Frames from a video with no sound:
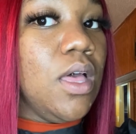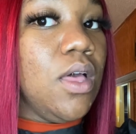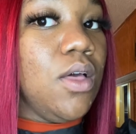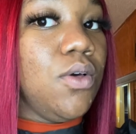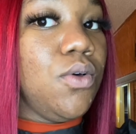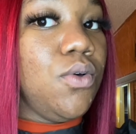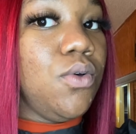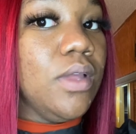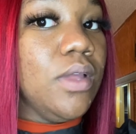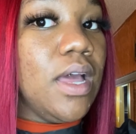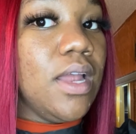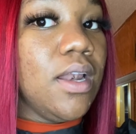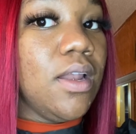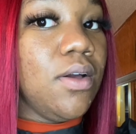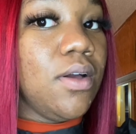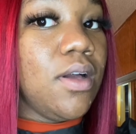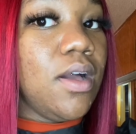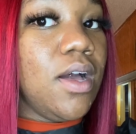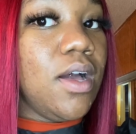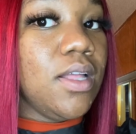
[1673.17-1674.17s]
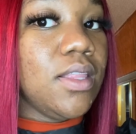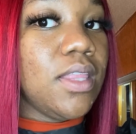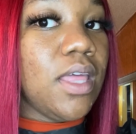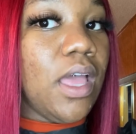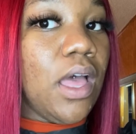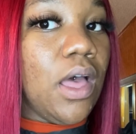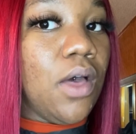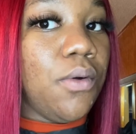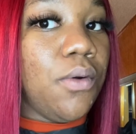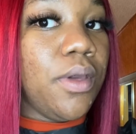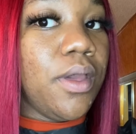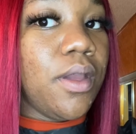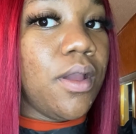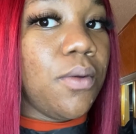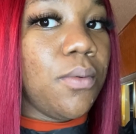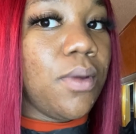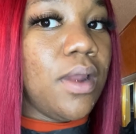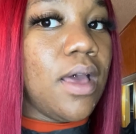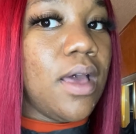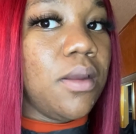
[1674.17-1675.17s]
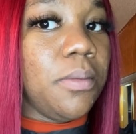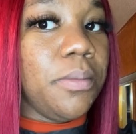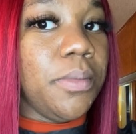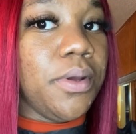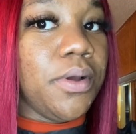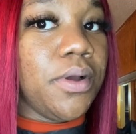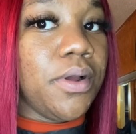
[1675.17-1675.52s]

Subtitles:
Who y'all know can cut their own hair without a mirror?